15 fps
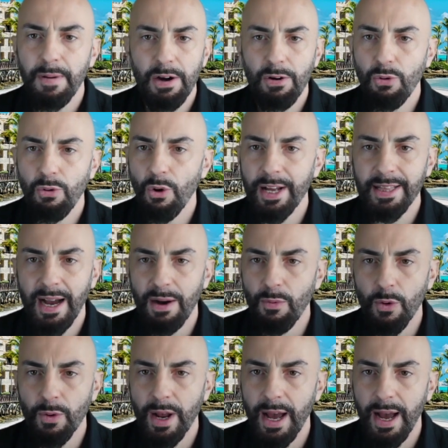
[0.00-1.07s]
Bitcoin, that
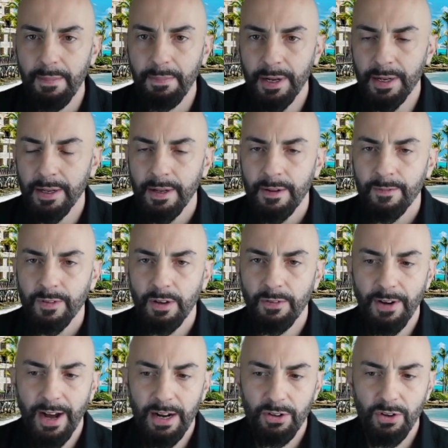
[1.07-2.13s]
won't happen.
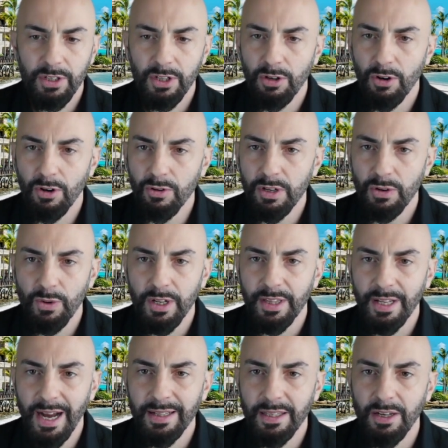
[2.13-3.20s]
The value of the token will
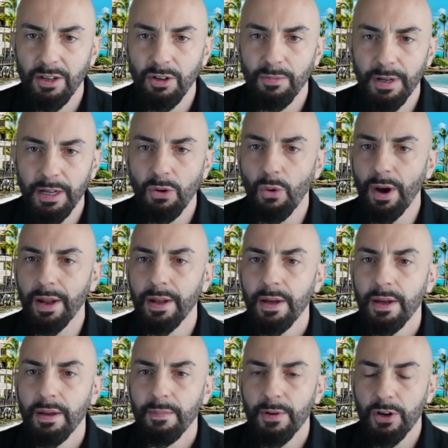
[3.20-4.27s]
not kill Bitcoin
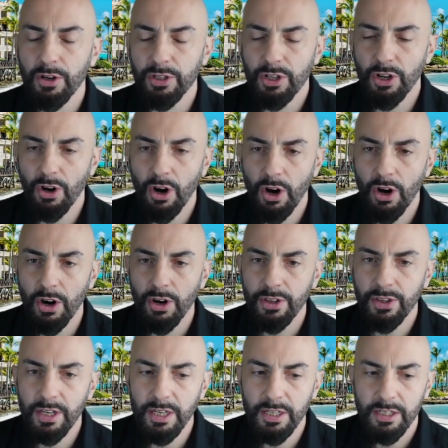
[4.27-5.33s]
because there are
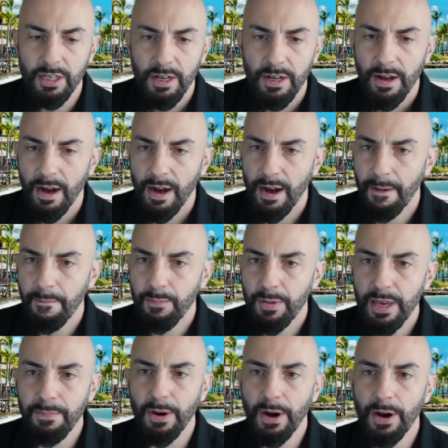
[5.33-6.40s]
these
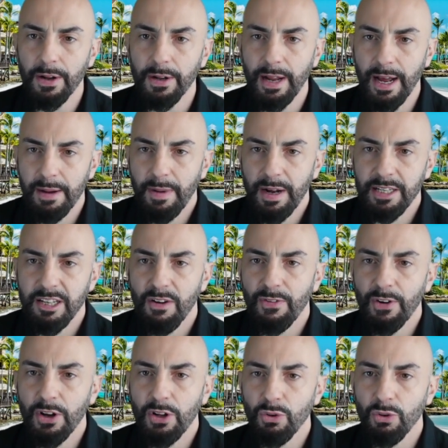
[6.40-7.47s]
people, like
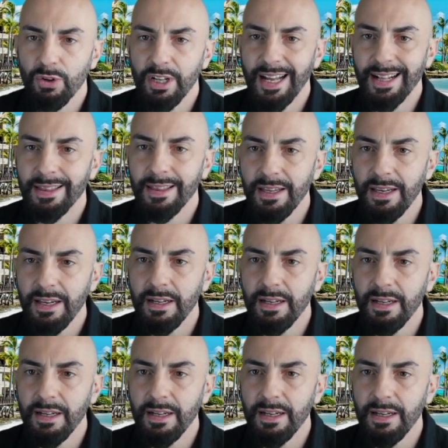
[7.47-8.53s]
myself included, that
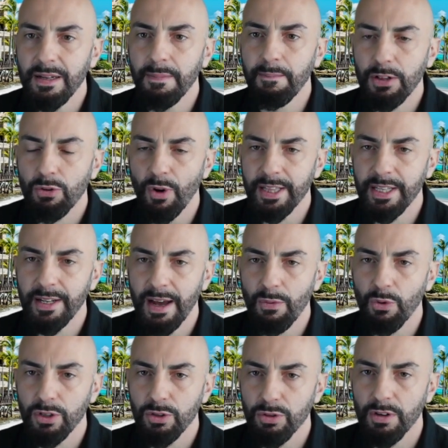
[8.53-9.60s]
need Bitcoin, the
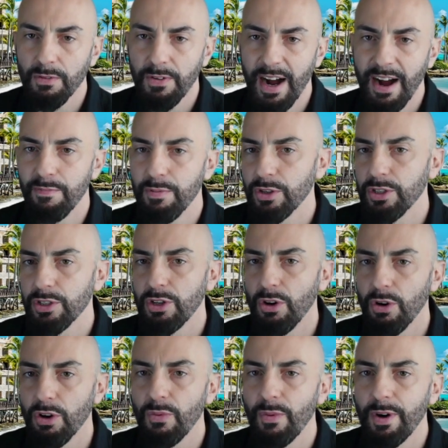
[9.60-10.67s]
network, to survive because it's
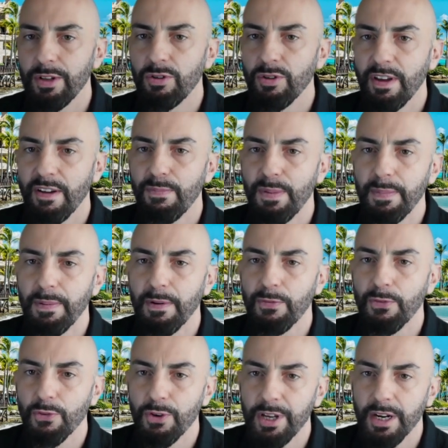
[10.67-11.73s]
the only way to give
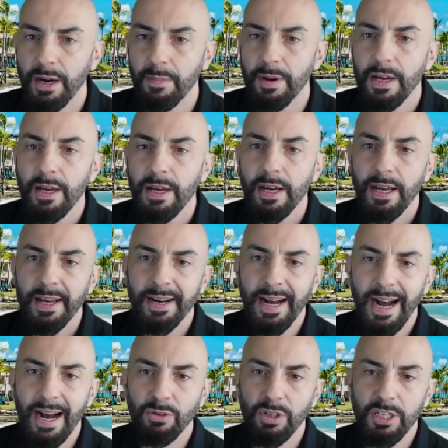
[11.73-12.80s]
people freedom in
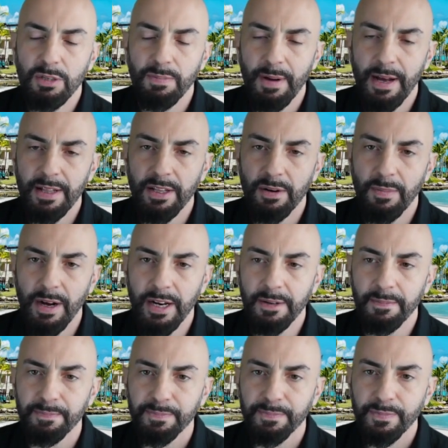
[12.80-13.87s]
how they spend their
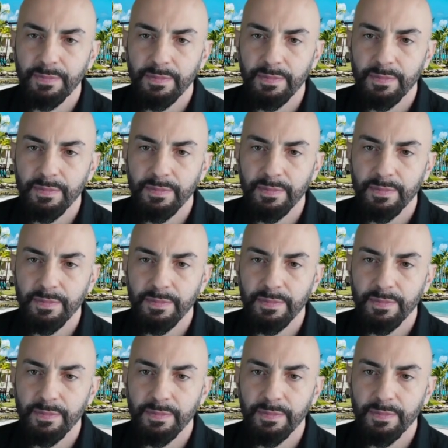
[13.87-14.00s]
money.